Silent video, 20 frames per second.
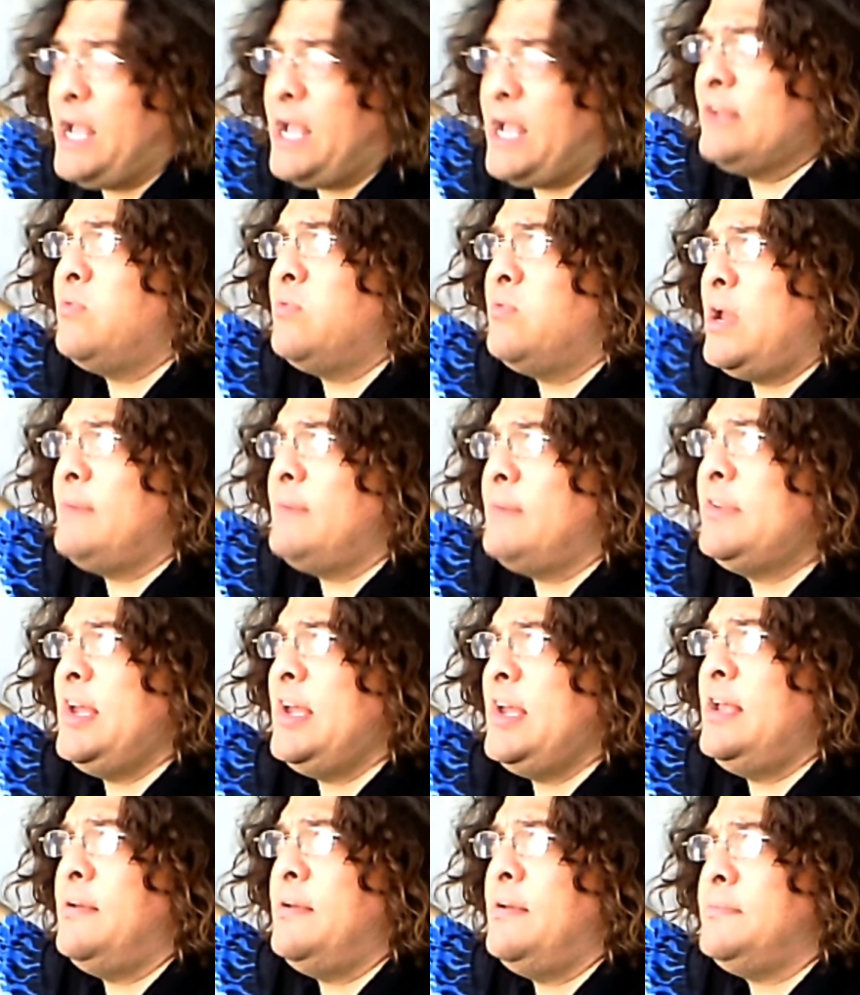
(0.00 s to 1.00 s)
That's what I'm
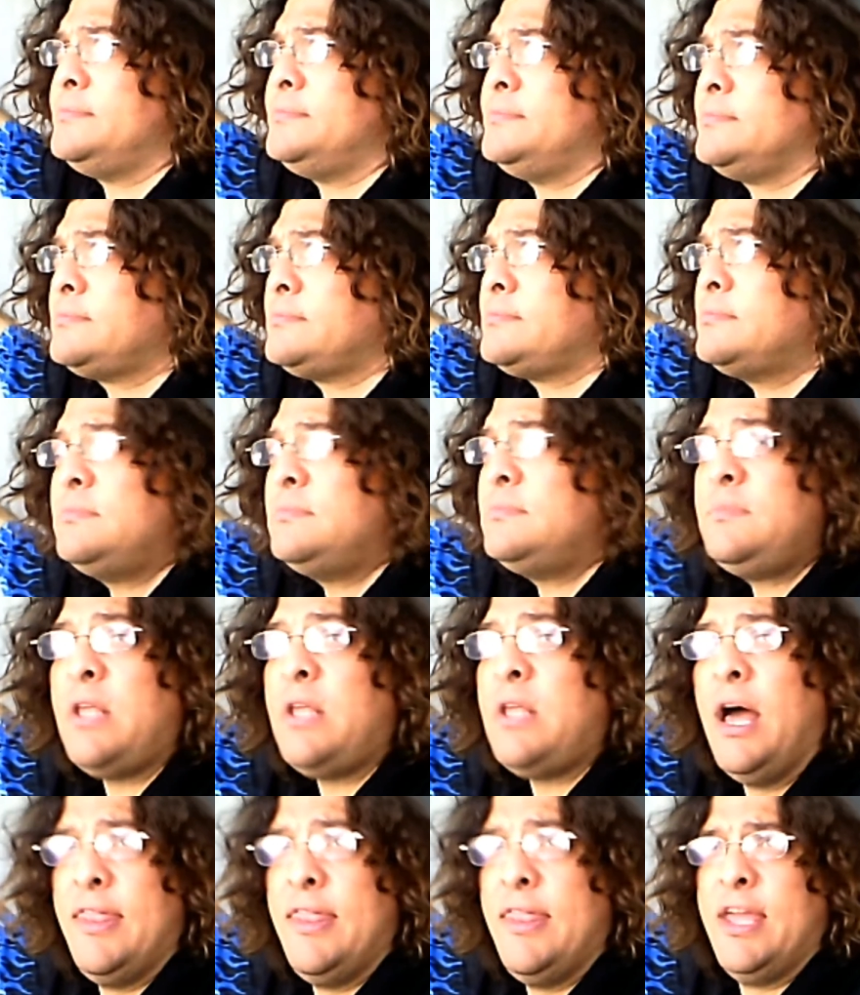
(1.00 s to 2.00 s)
saying.
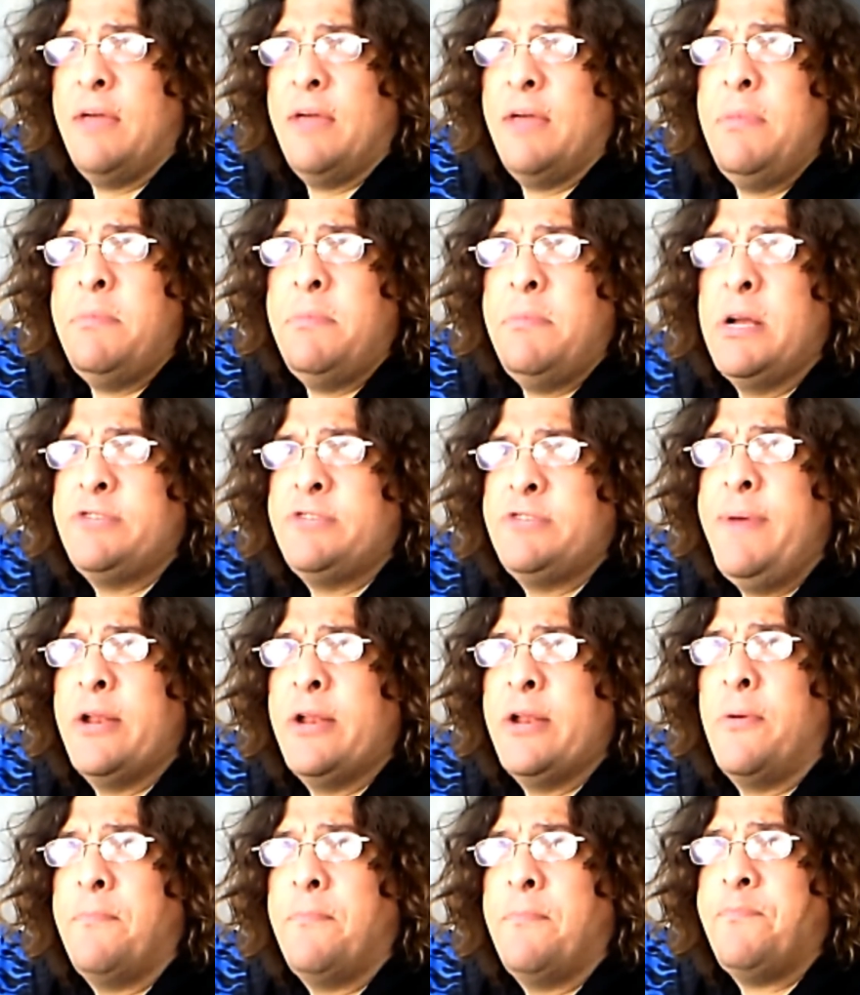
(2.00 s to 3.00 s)
I think it'd be much
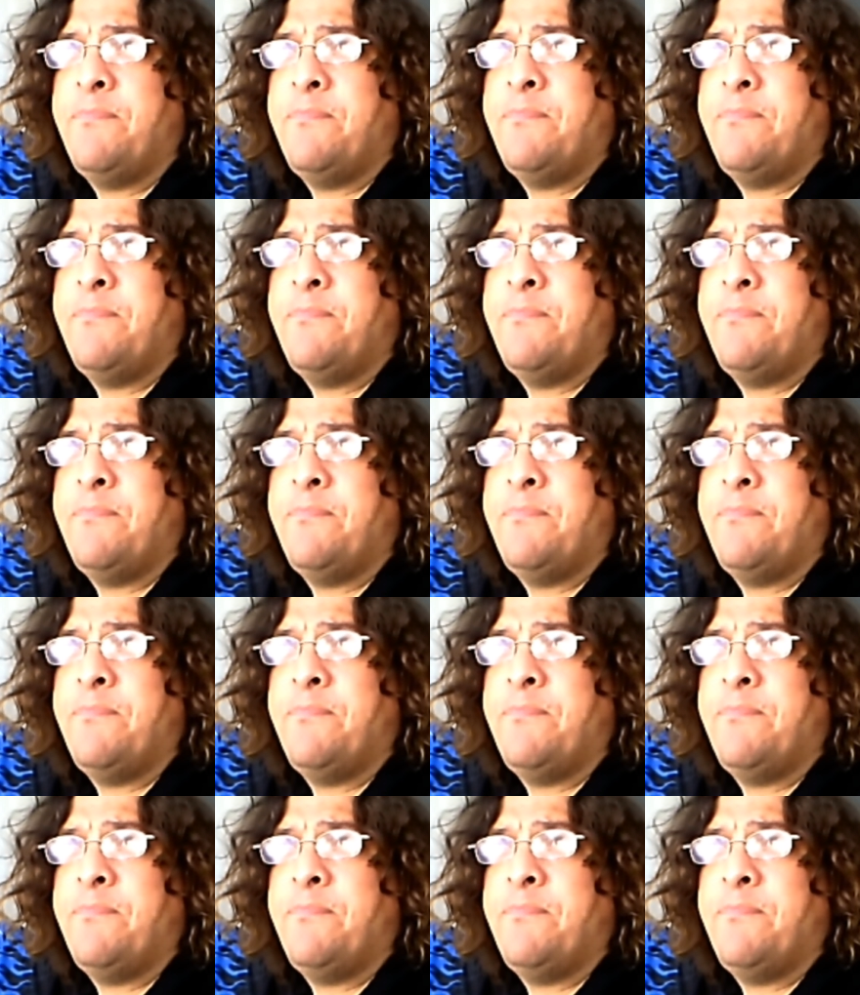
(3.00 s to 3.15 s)
better.